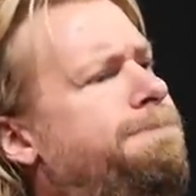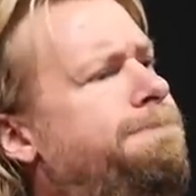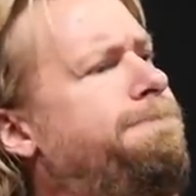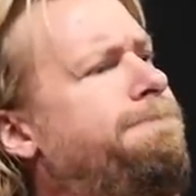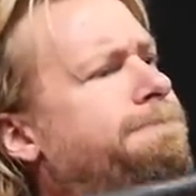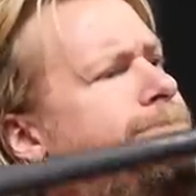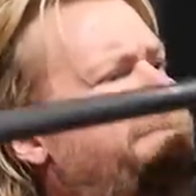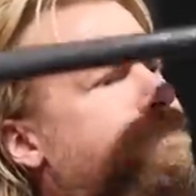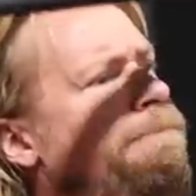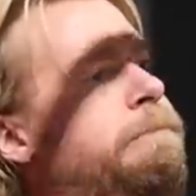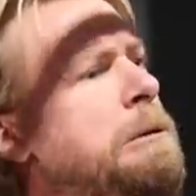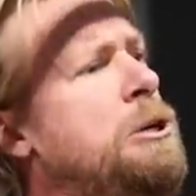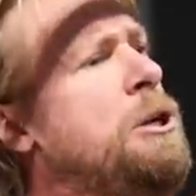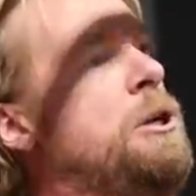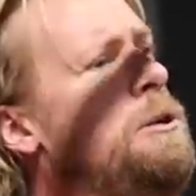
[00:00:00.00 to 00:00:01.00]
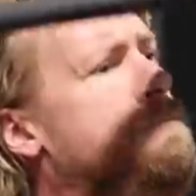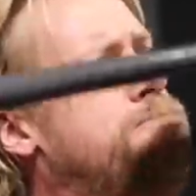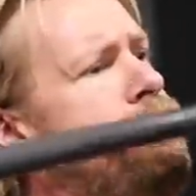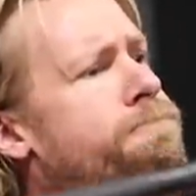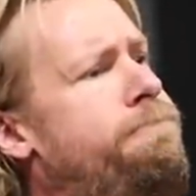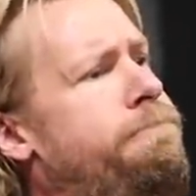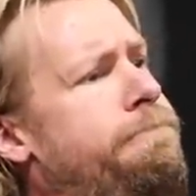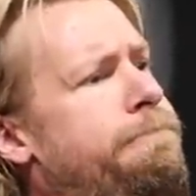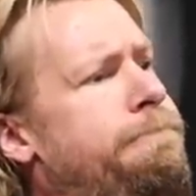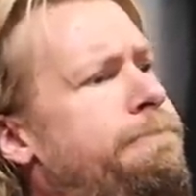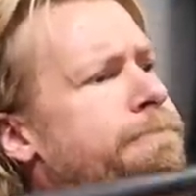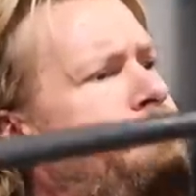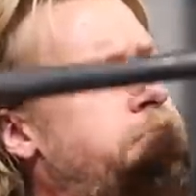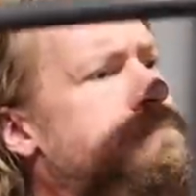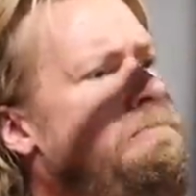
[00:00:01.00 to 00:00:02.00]
Schwarzenegger Terminator War. It's still going
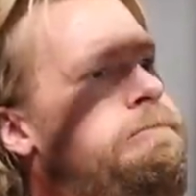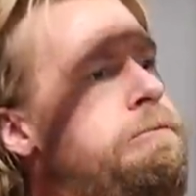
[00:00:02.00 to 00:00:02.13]
on.